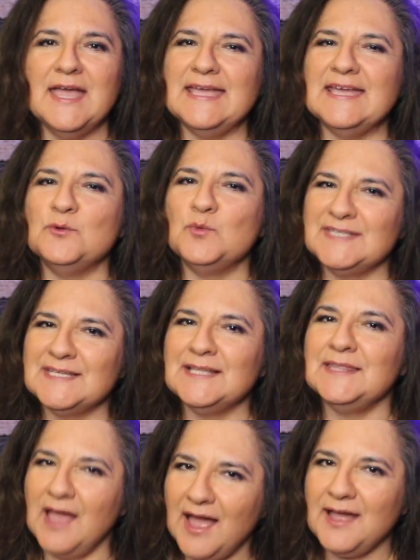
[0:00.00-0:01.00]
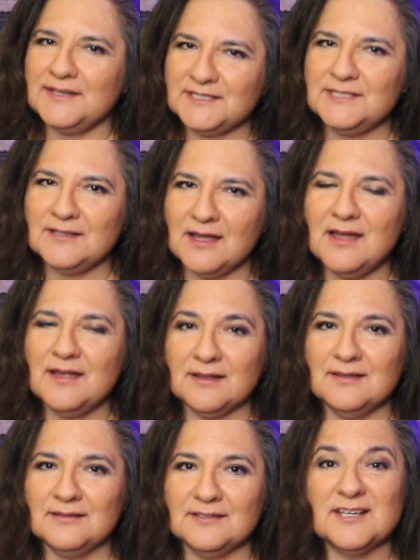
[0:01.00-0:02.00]
It was a lot to un-
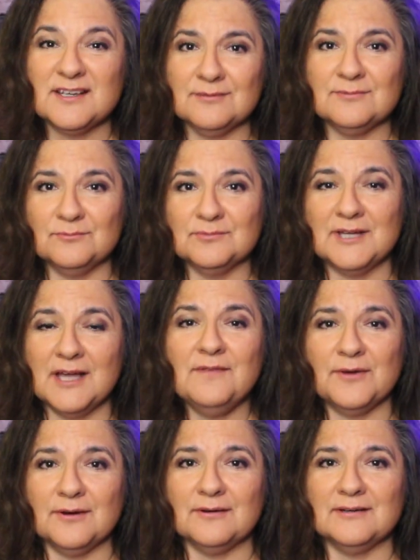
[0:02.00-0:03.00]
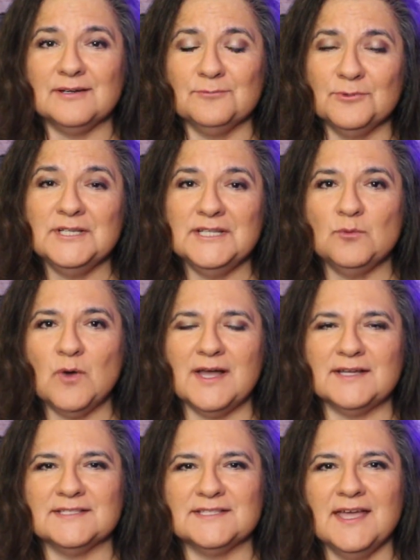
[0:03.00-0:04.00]
to cover. It really
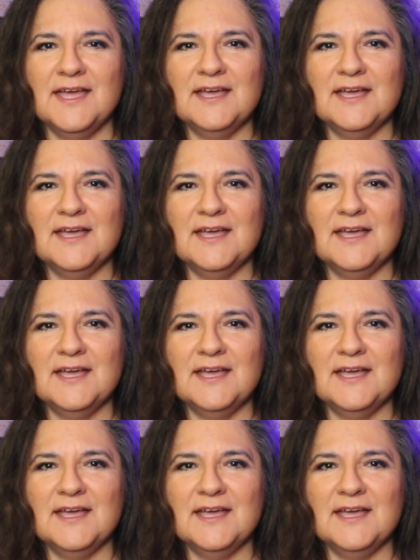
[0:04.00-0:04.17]
was.